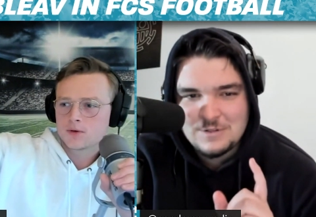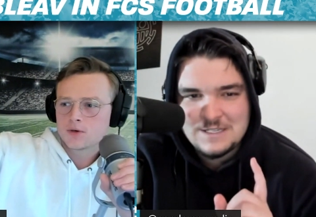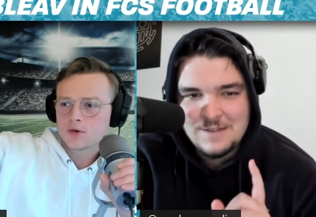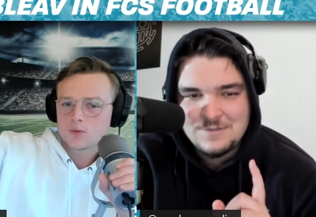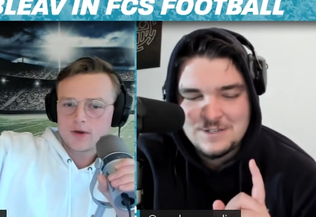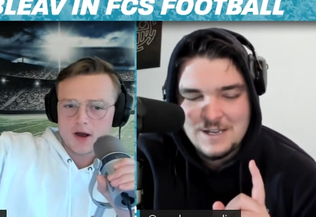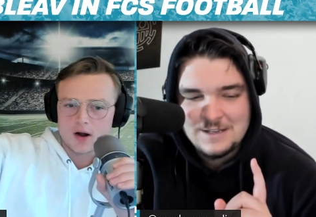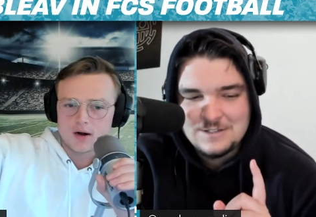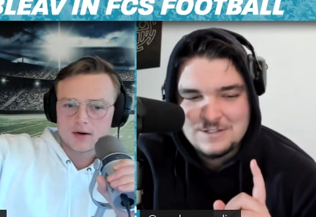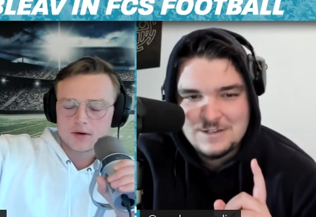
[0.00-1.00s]
Speaker 1: the FCS. We
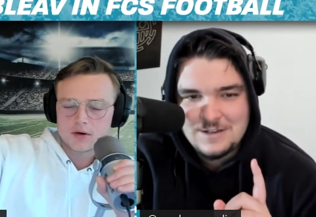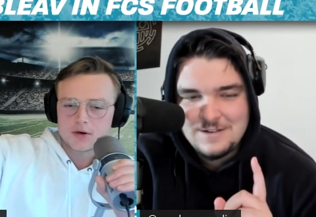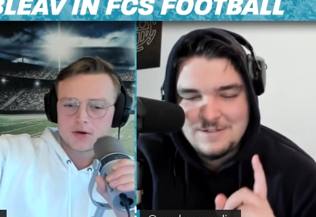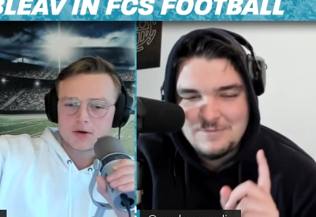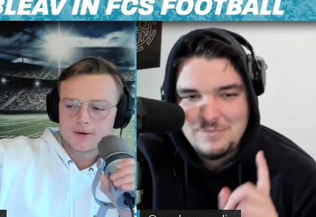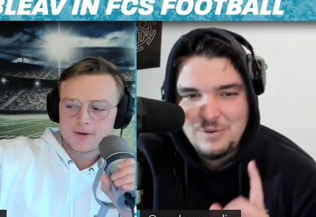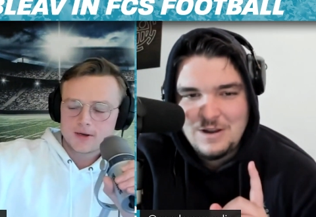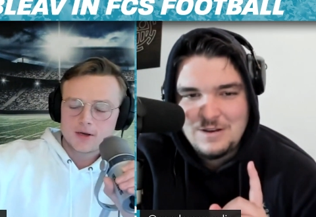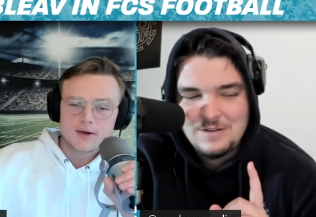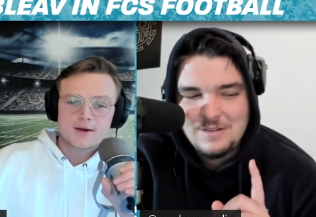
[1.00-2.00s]
are,
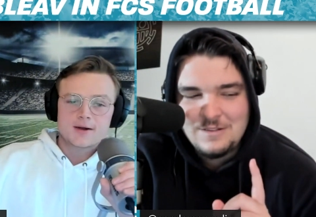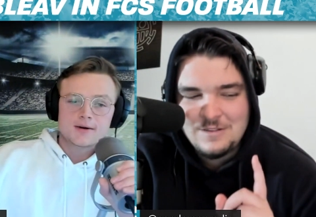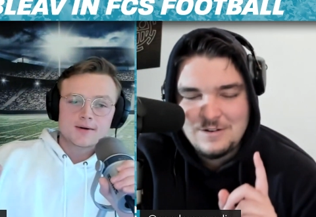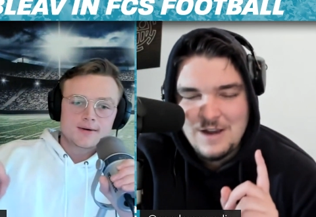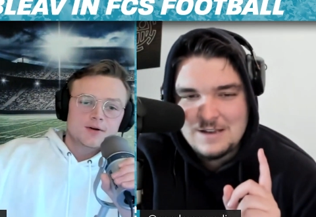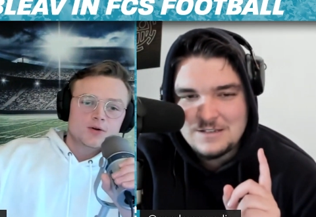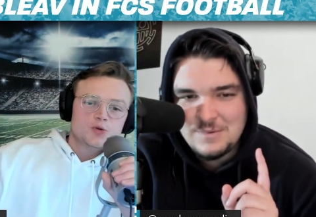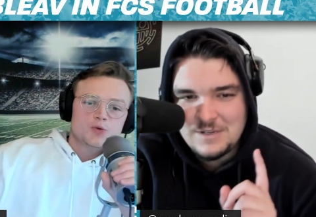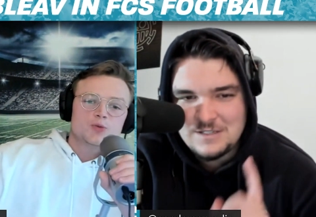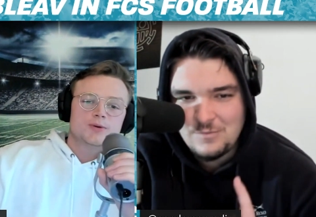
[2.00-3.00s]
but there has
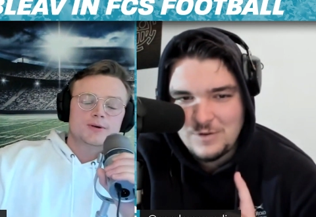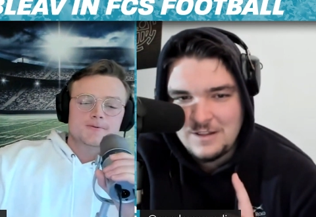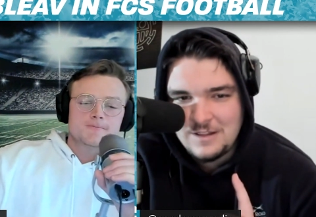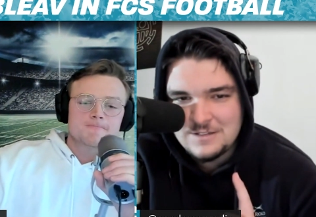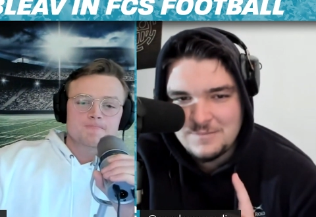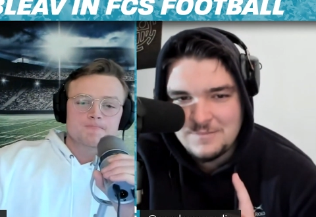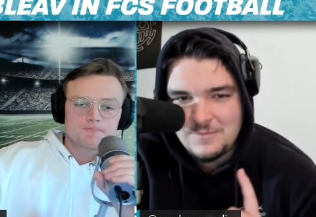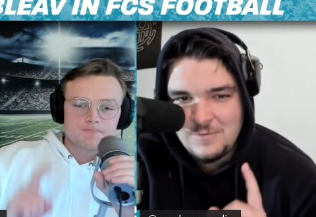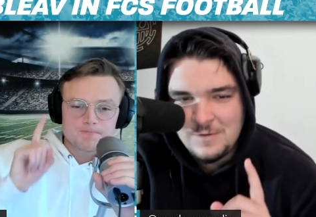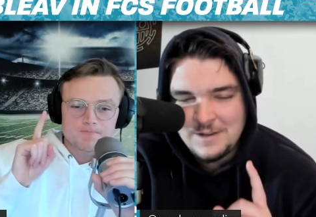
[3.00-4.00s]
to be some realism
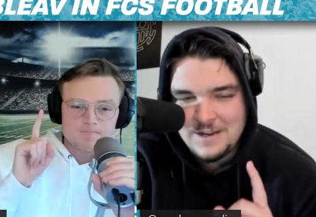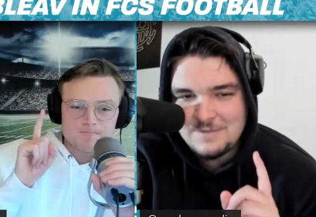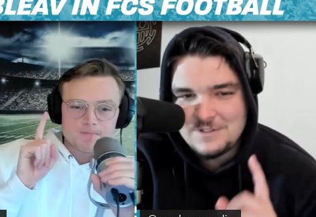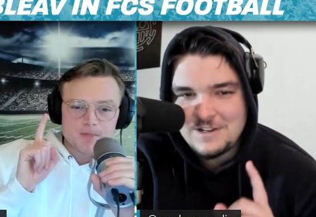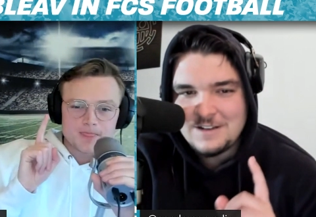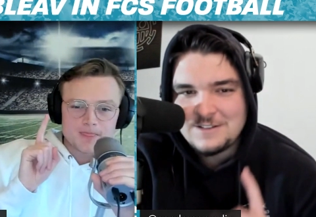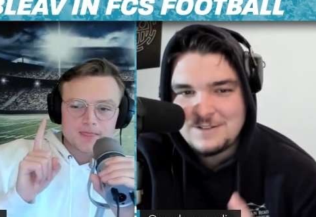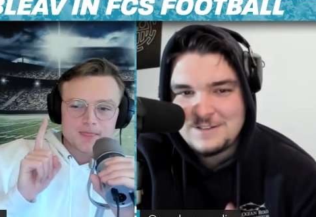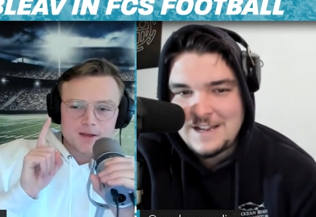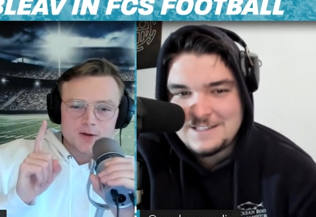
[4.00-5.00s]
when it comes to us
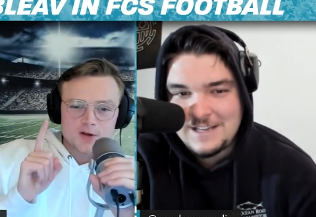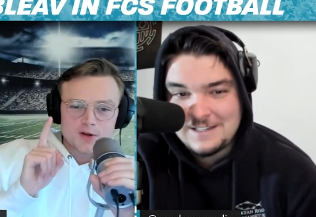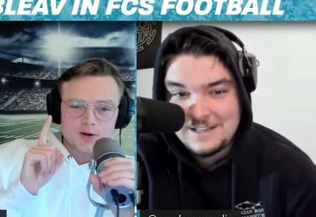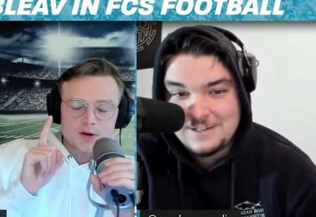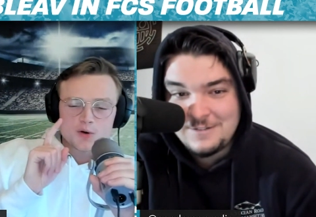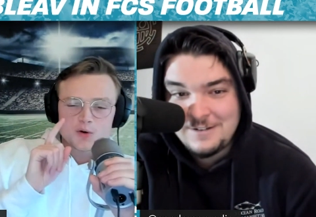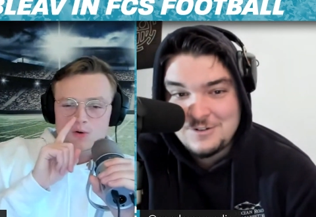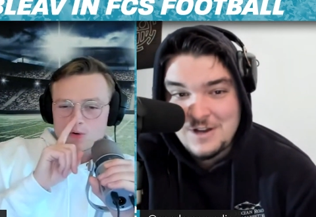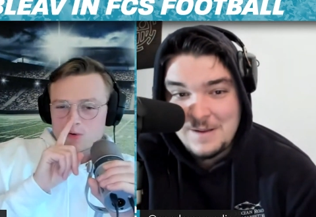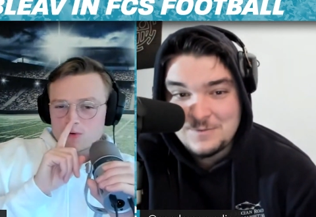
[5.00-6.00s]
dissecting and doing
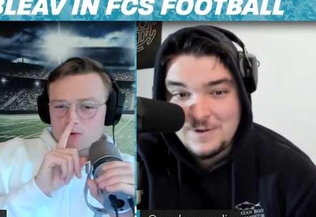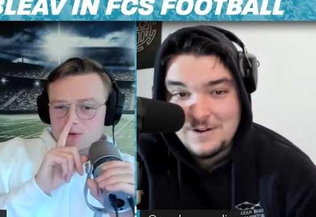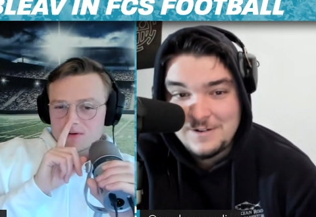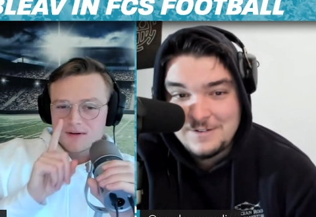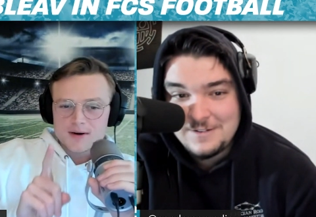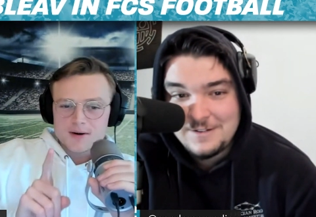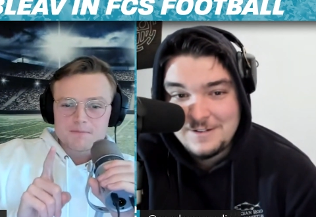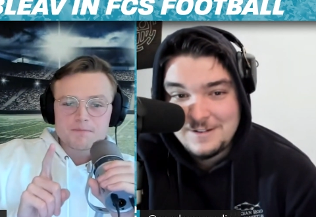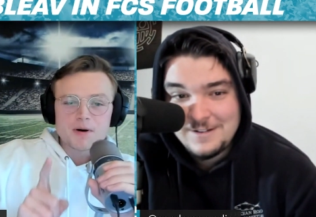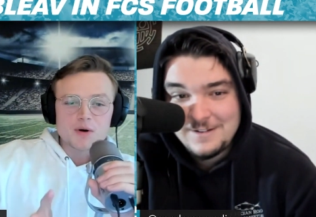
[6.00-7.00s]
our jobs
Speaker 2: well.
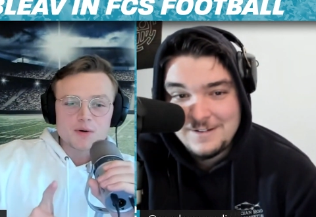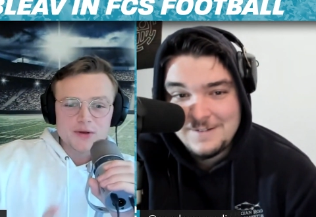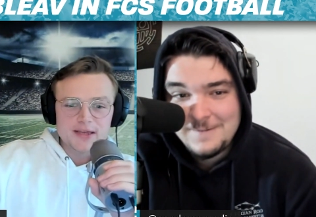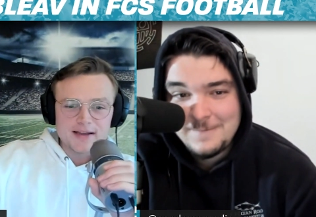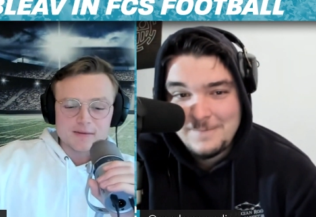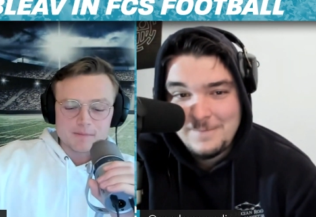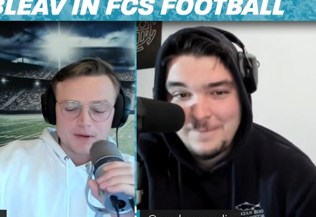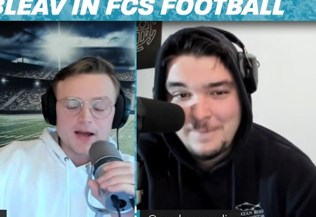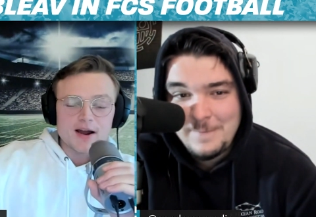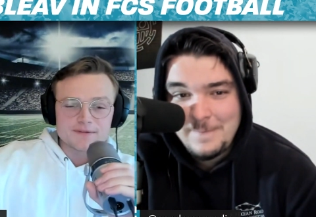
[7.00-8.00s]
But when we get to
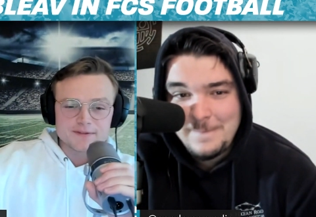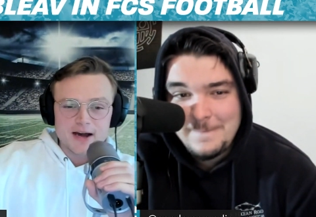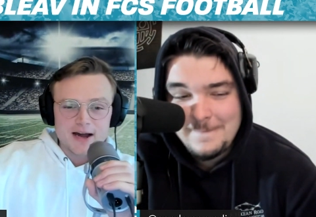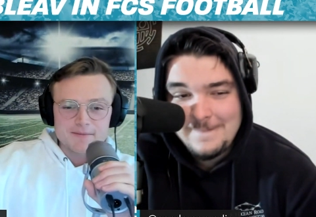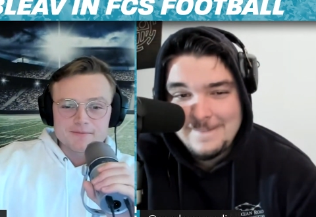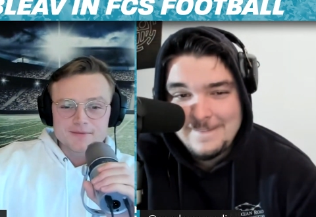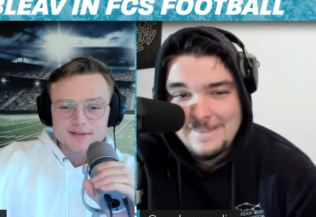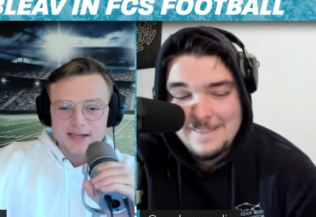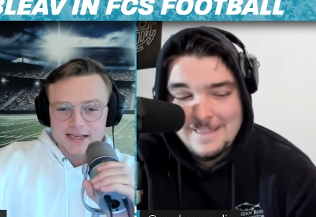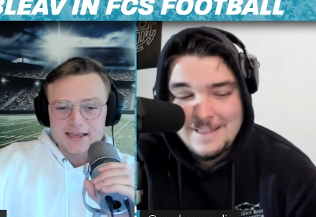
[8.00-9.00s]
playoff time,
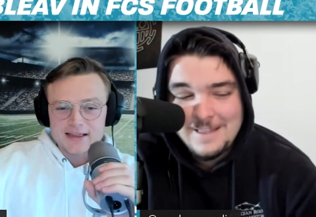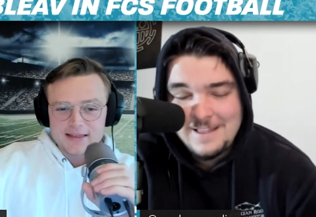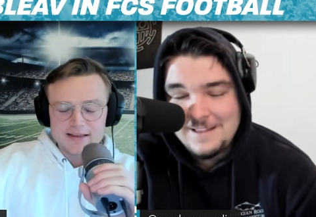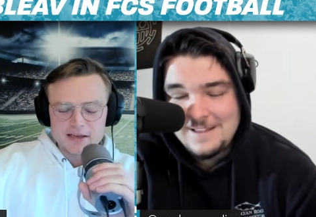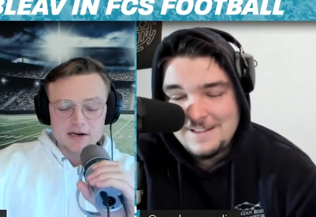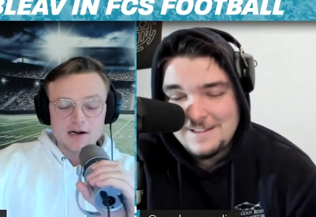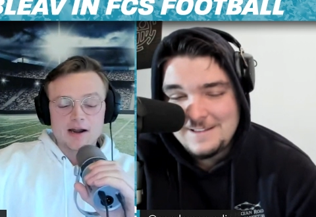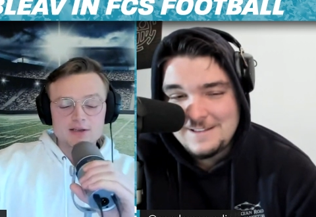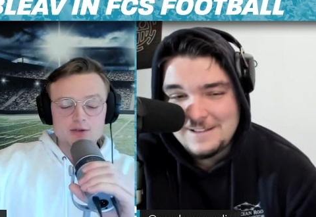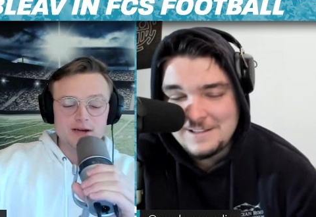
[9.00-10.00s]
the key thing
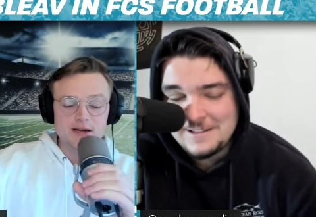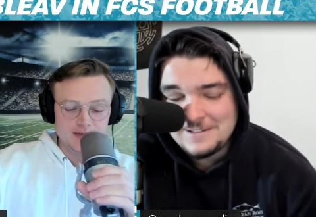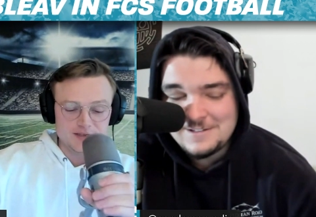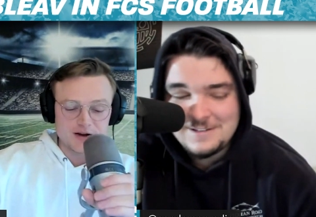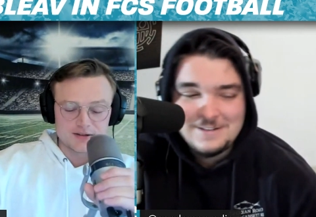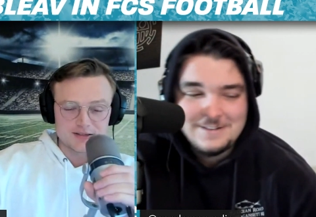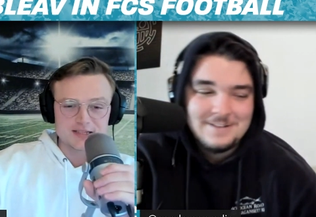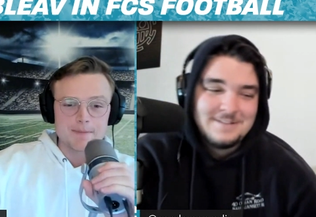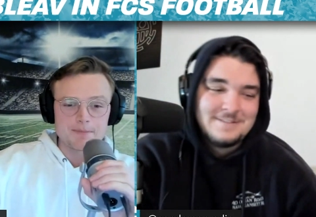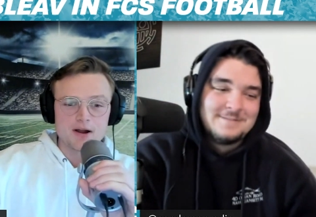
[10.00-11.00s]
here is we yes. need to start
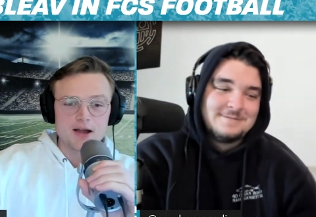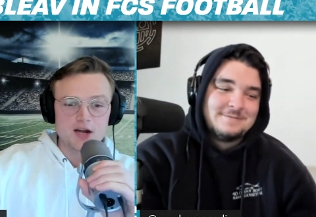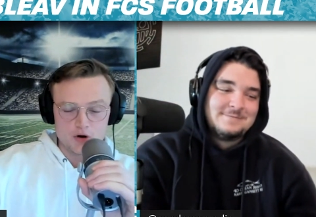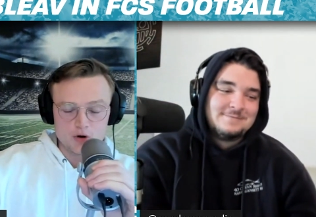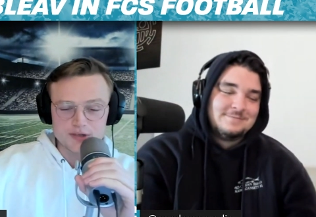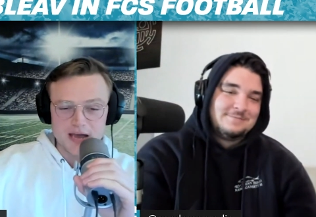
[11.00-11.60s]
separating who's